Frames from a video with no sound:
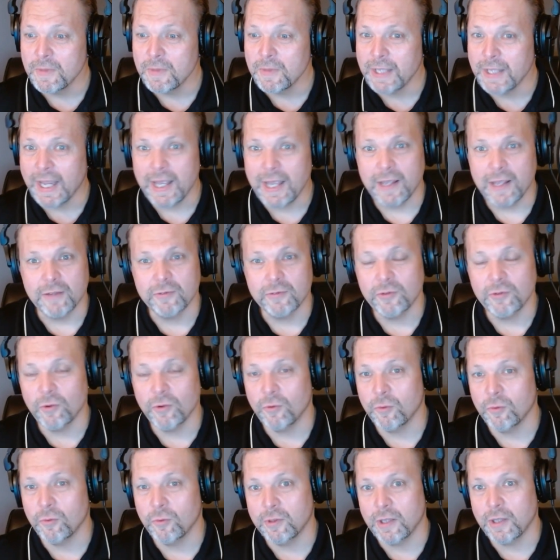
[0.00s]
Yeah.
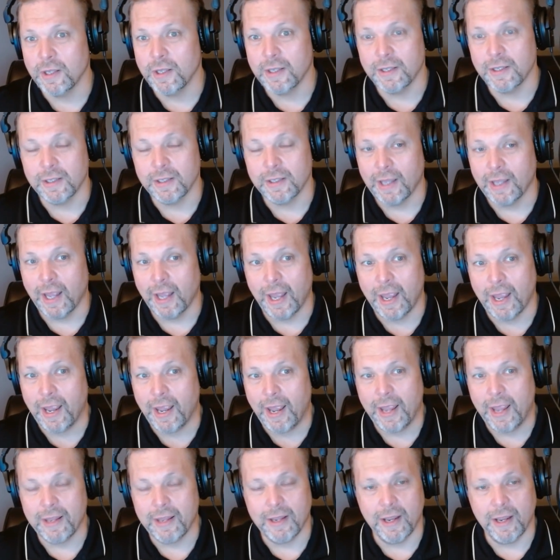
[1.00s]
So
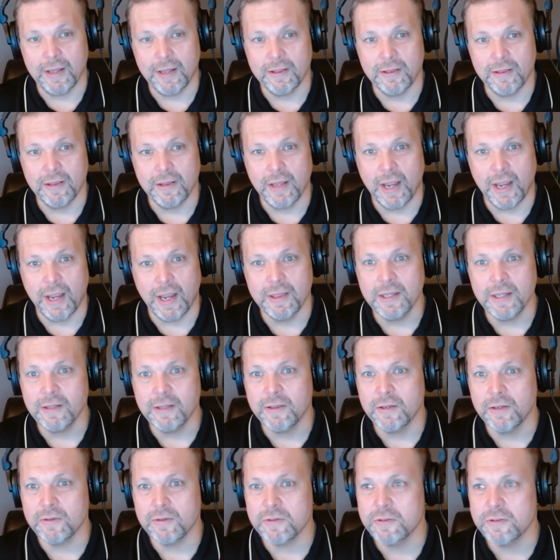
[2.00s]
I think
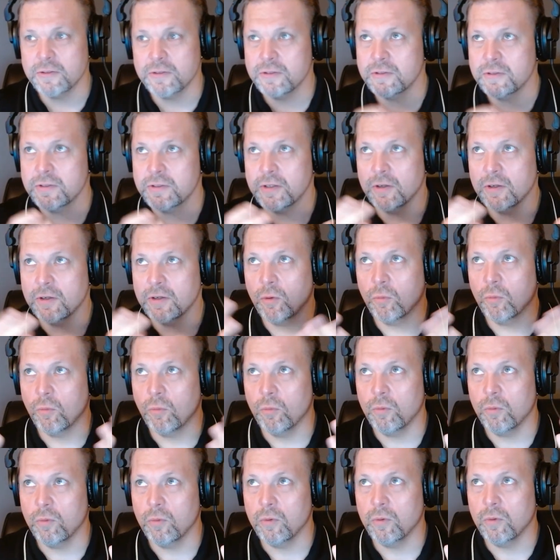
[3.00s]
there's
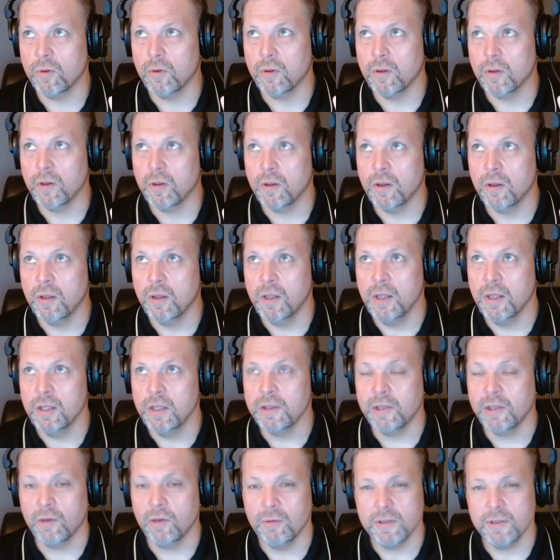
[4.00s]

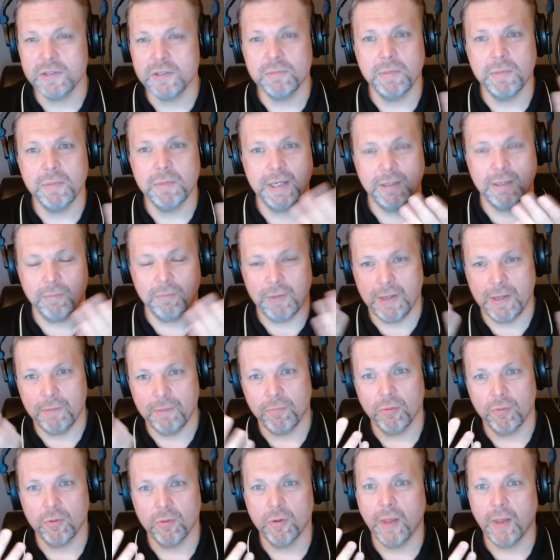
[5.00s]
there is meeting
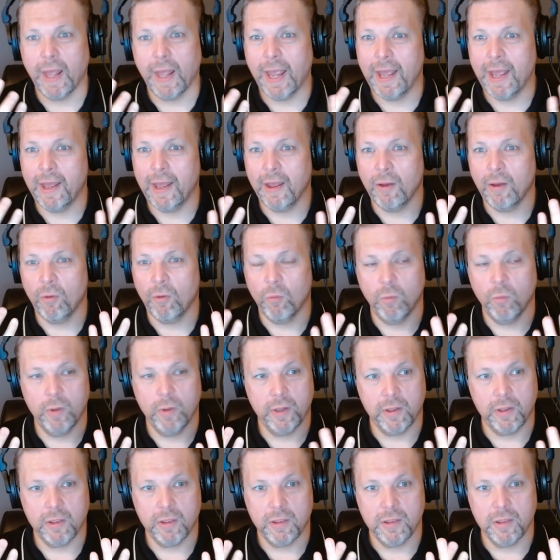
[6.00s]
people
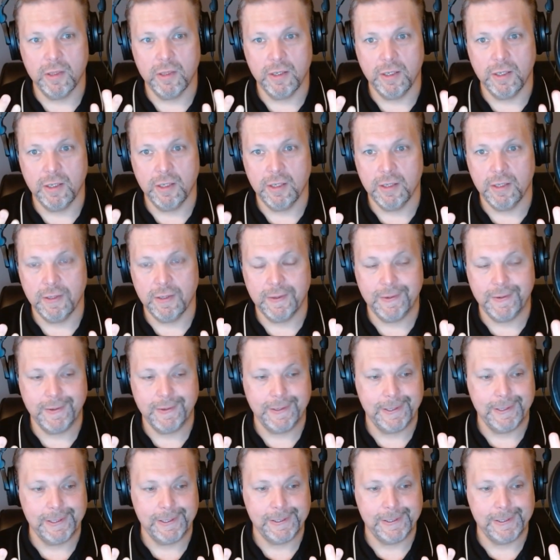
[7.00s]
with the